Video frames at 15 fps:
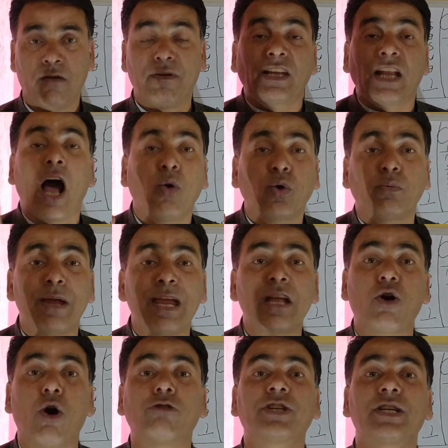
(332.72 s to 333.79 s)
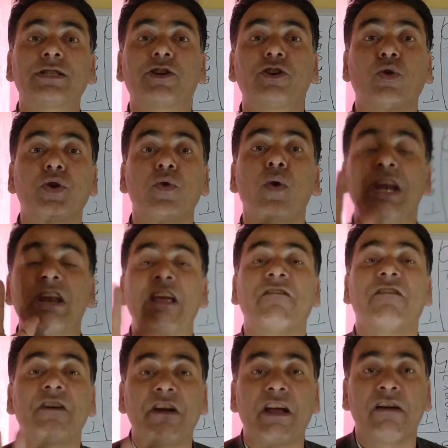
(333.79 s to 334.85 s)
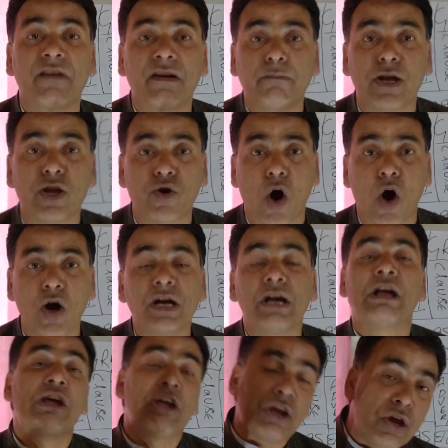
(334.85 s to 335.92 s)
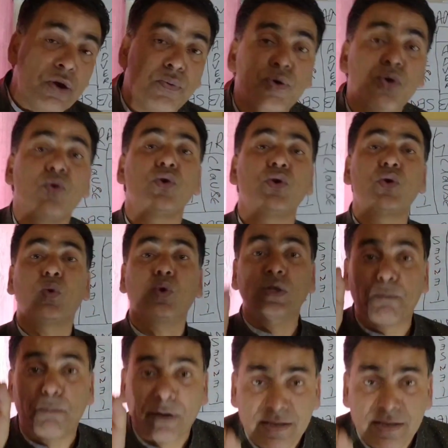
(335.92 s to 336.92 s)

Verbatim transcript: Without being conscious that you, you will never ever be wrong if you use